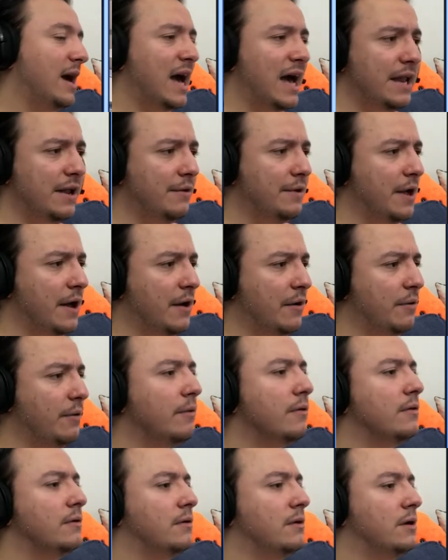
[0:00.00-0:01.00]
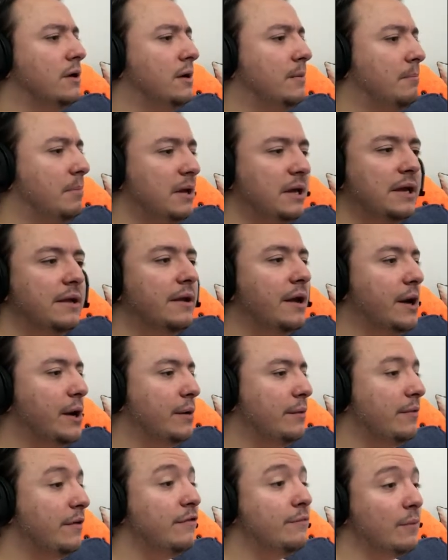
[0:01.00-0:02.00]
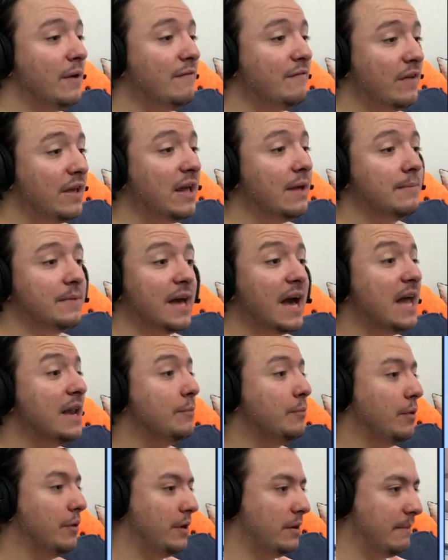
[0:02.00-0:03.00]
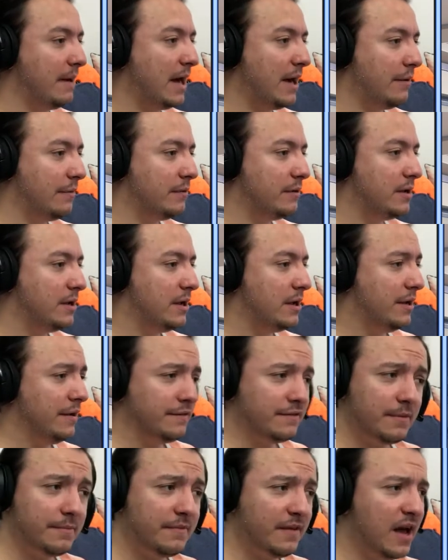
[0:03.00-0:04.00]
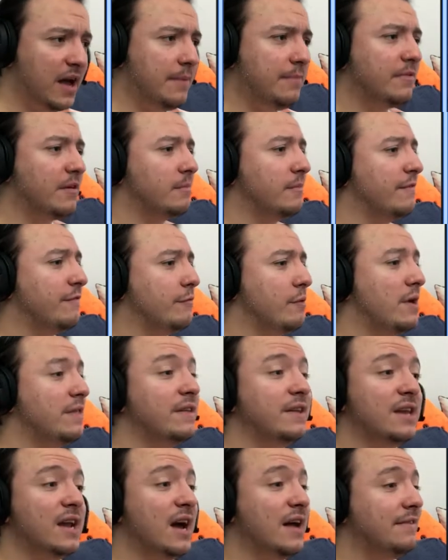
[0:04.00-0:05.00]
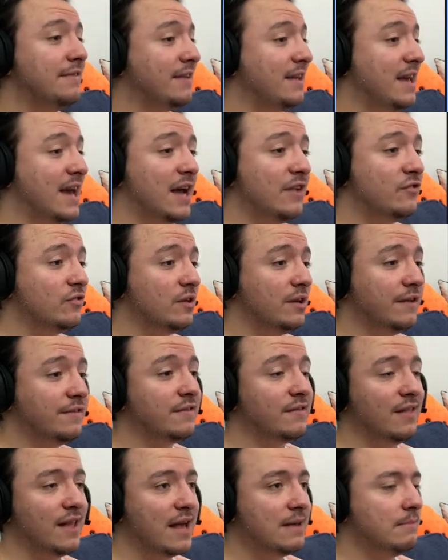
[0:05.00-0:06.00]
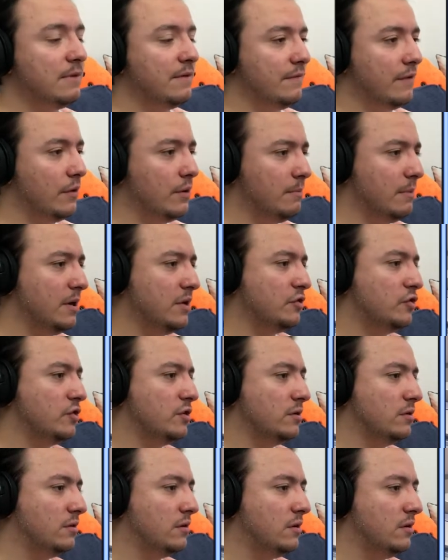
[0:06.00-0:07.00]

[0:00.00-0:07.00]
I don't know. But, you know, there's one thing I'm kind of worried about. Sometimes I'm afraid that Natsuki actually doesn't like me very much.